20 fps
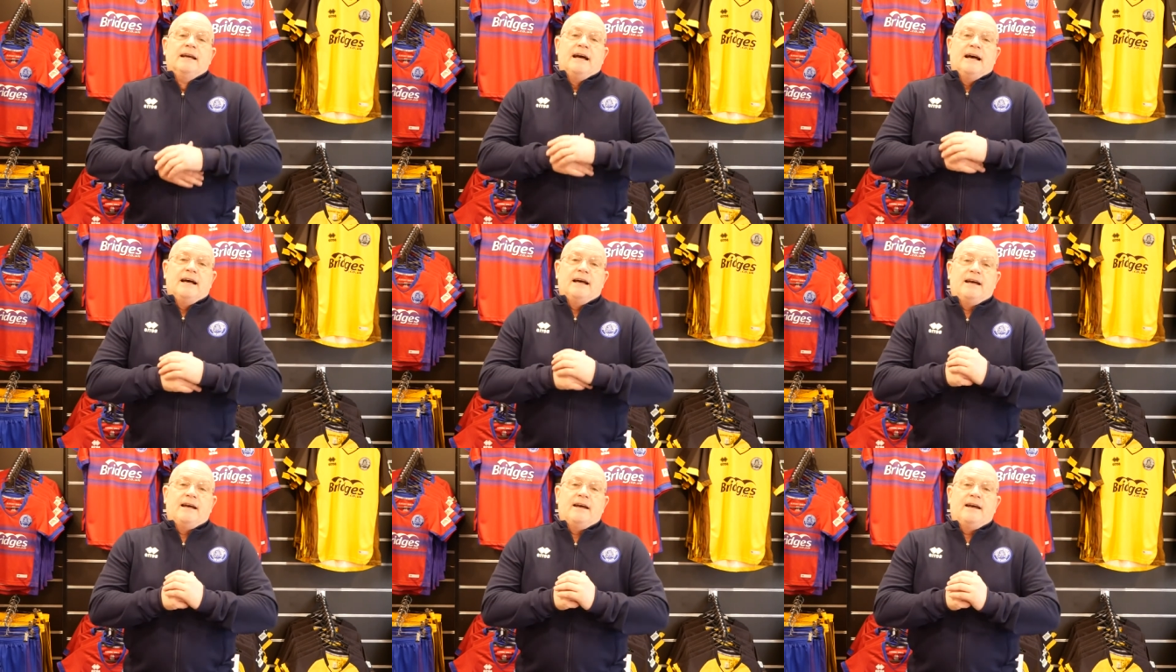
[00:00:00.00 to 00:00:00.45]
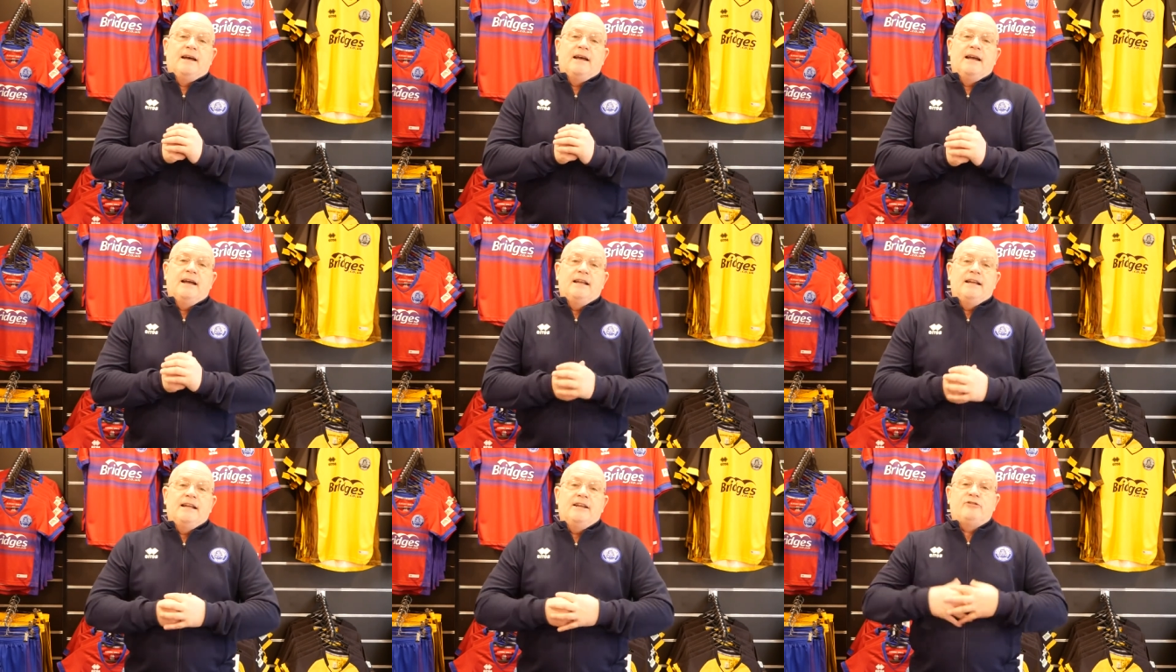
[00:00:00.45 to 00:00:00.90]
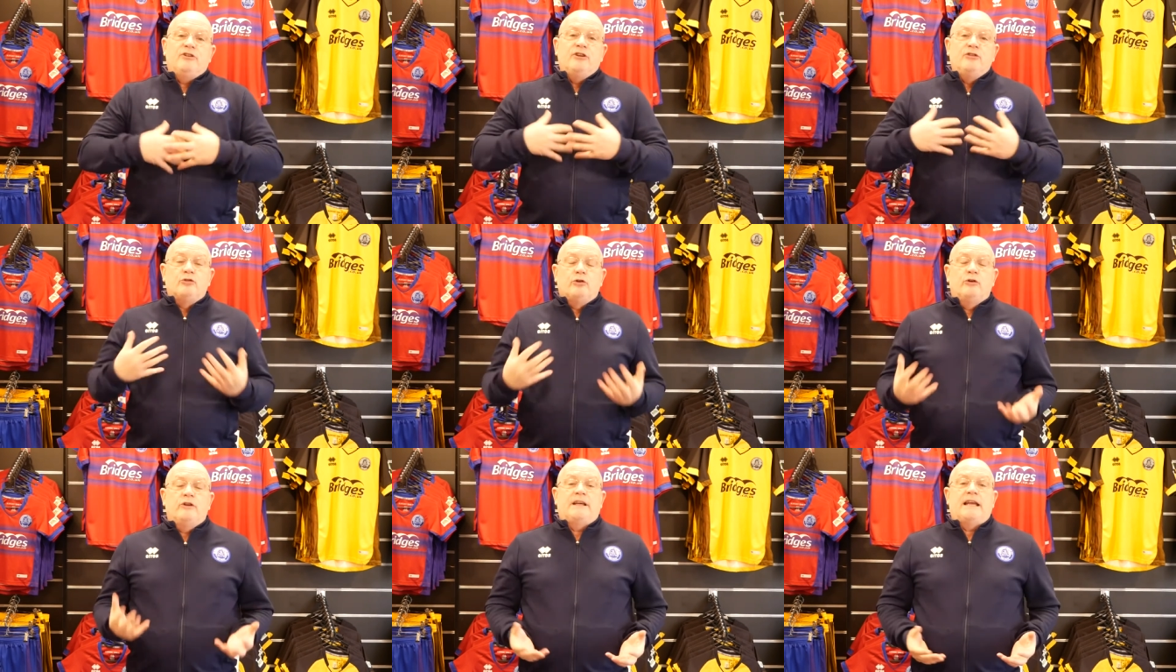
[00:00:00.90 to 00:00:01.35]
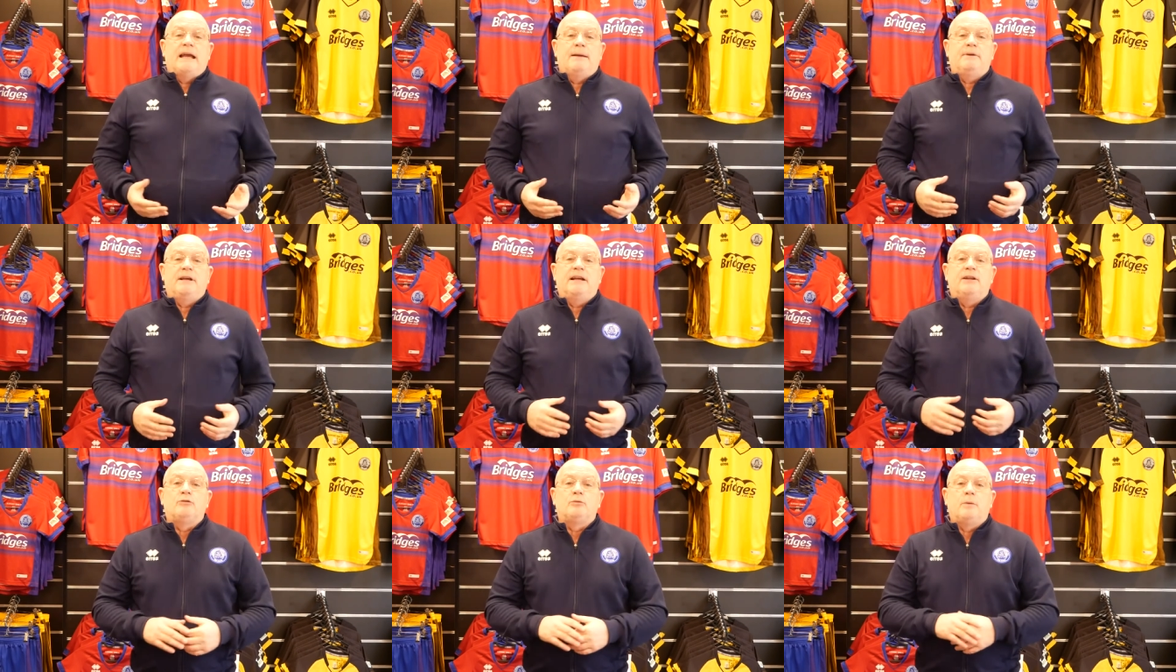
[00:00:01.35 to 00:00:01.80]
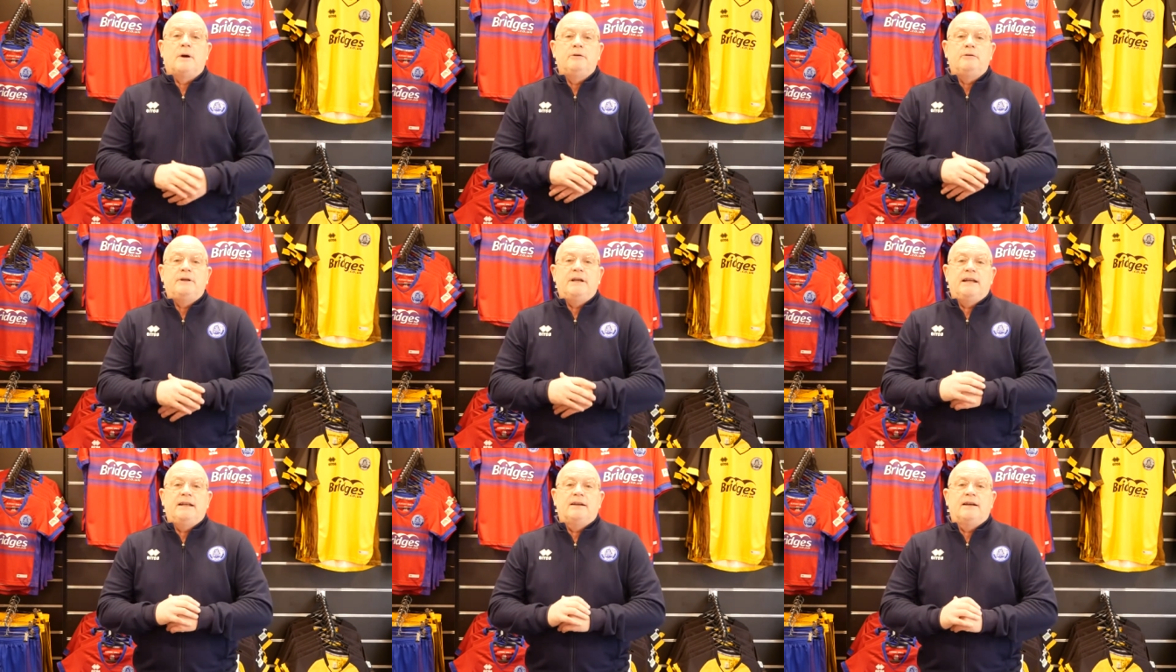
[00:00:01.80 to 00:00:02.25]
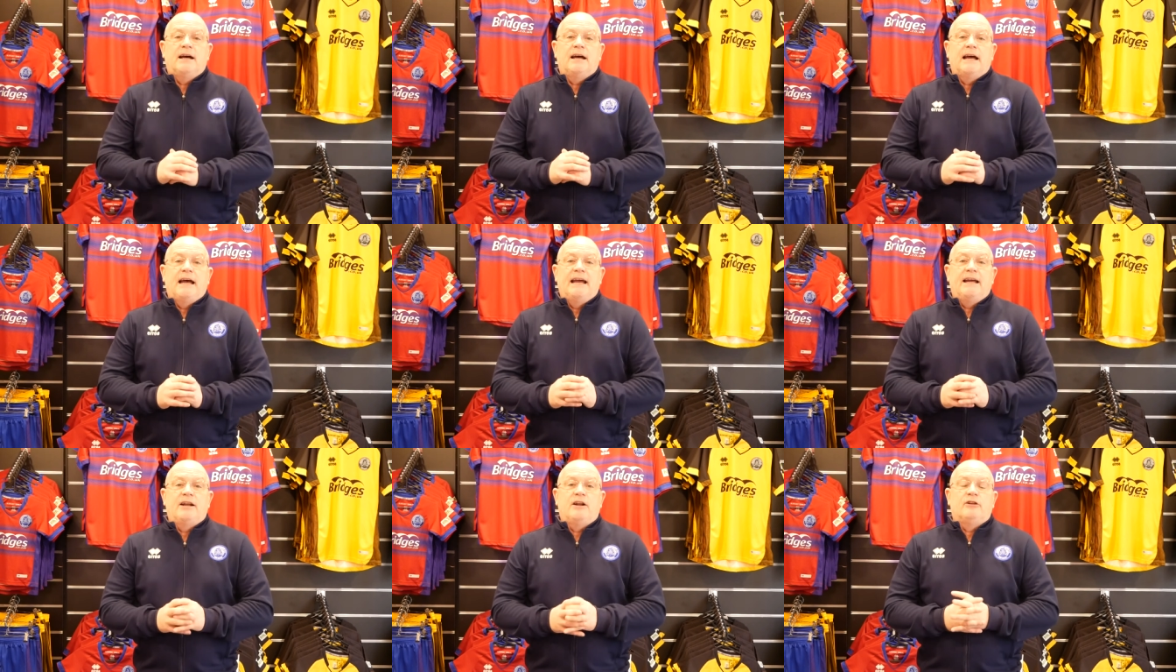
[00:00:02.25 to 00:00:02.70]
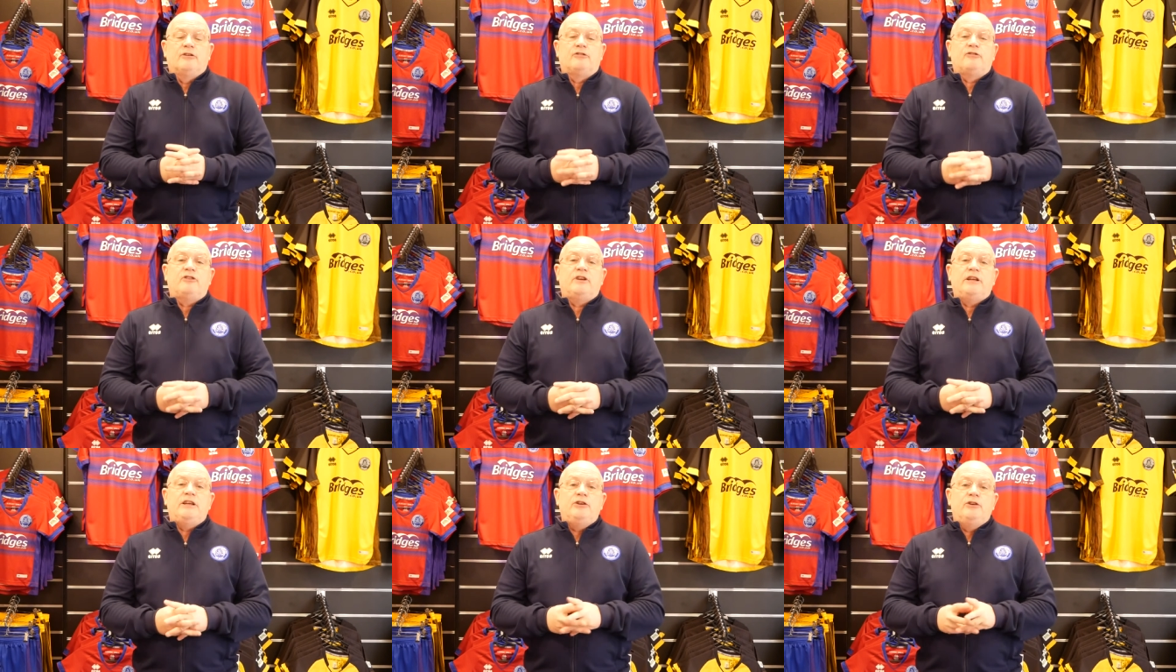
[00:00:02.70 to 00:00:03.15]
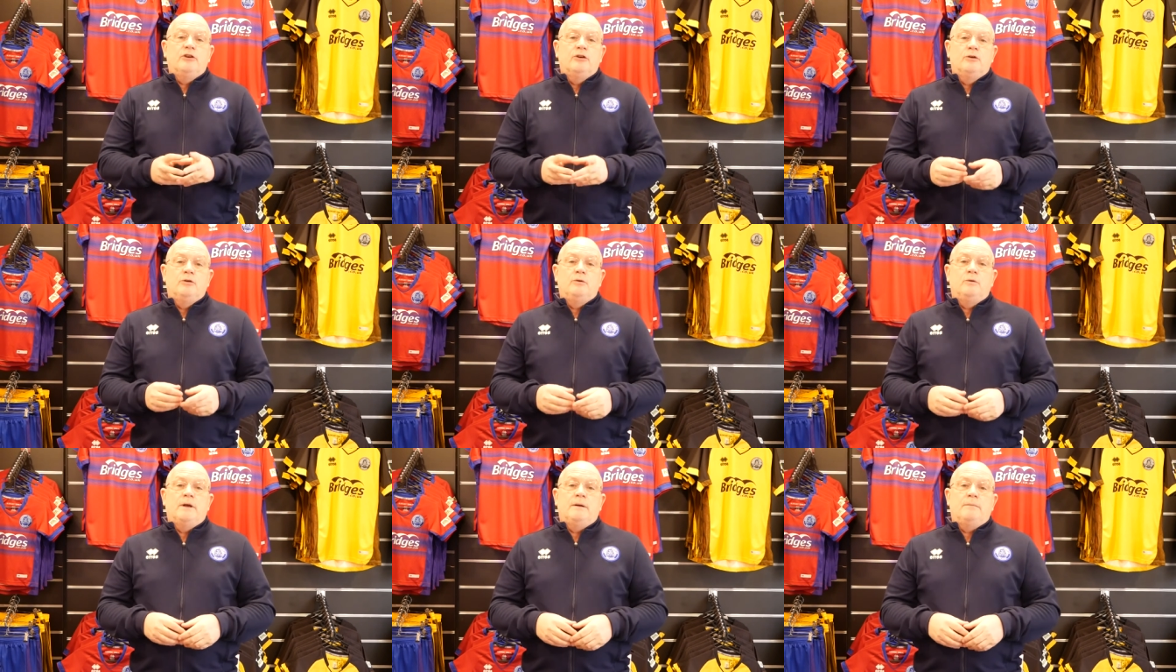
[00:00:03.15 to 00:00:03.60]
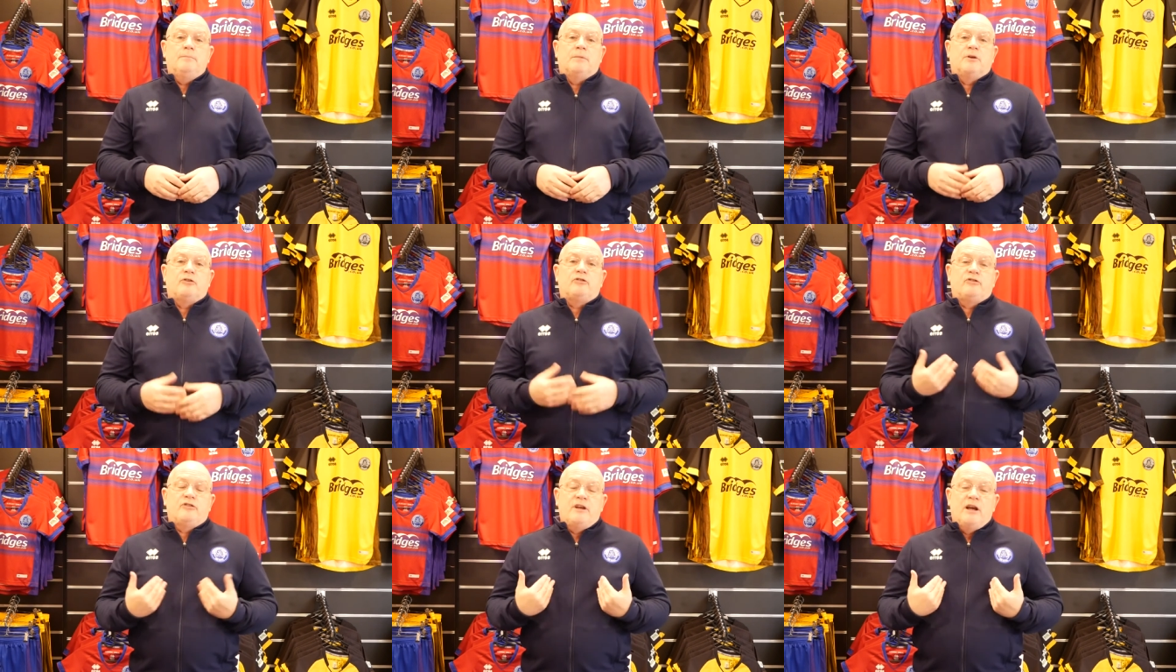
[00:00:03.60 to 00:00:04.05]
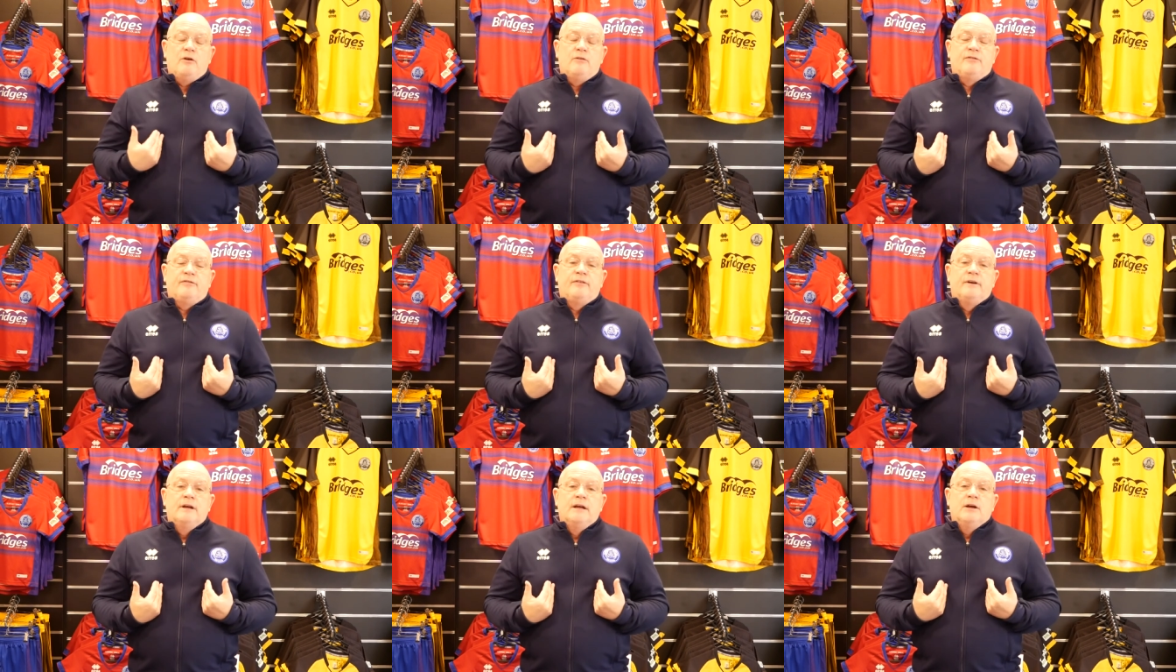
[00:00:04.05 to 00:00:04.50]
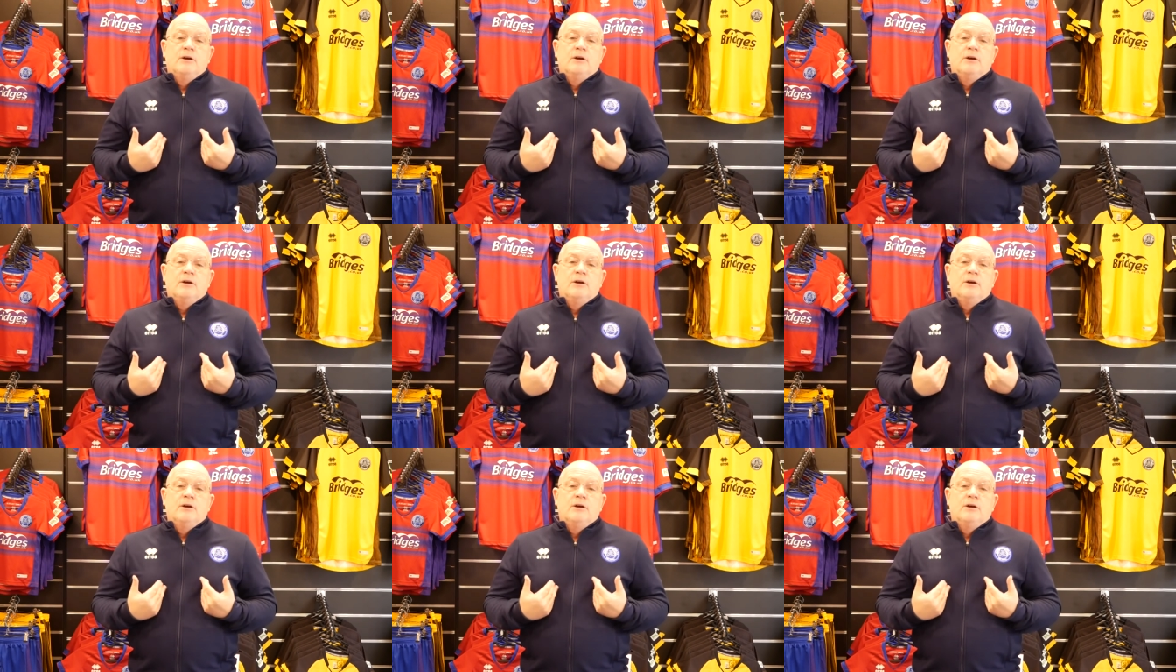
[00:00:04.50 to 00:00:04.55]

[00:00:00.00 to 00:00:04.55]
Uh, let's enjoy the game against Woking, and I'll see you, myself,